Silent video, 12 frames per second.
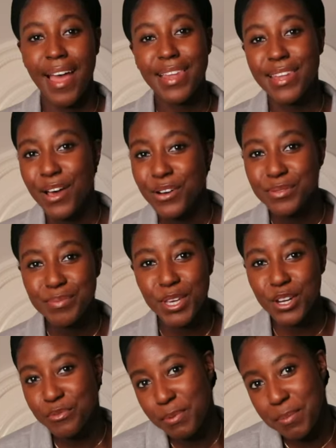Hello,
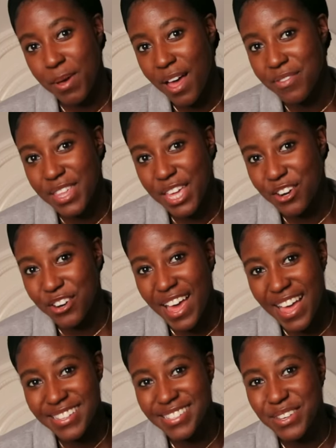beautiful people of the
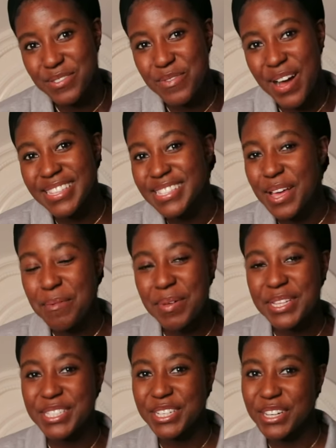internet. What's up?
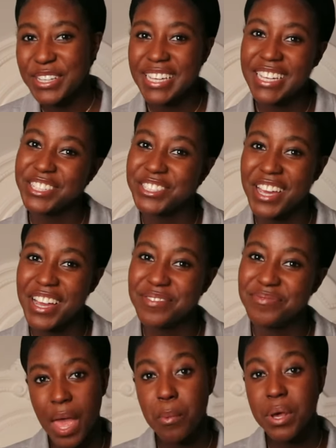It's your girl, Akeisha.
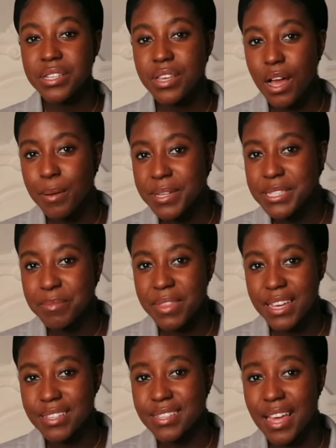I want to talk about some
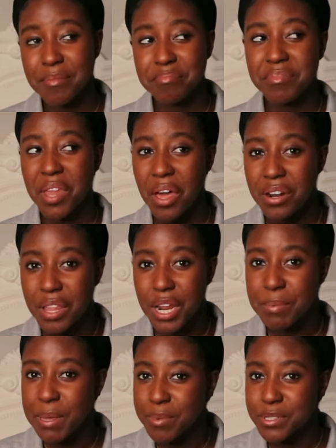things that not a lot
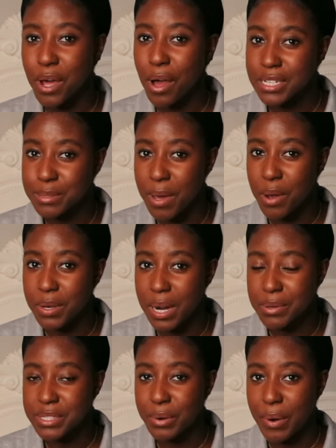of people talked about when I
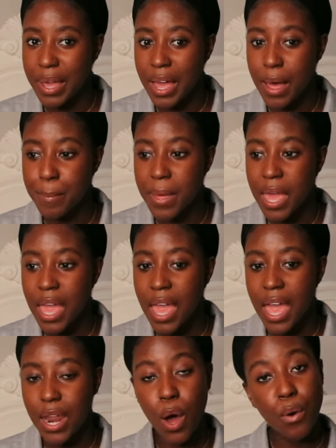was growing up,
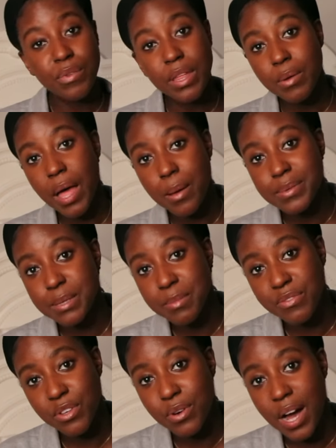and hopefully will help some
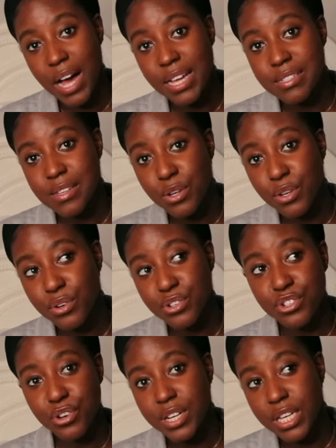of you guys on your
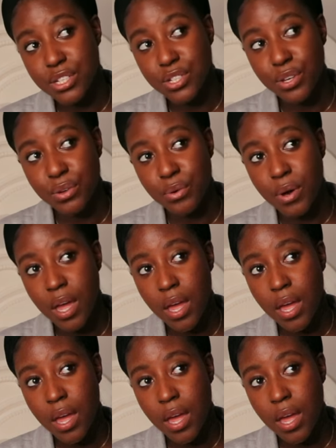journey to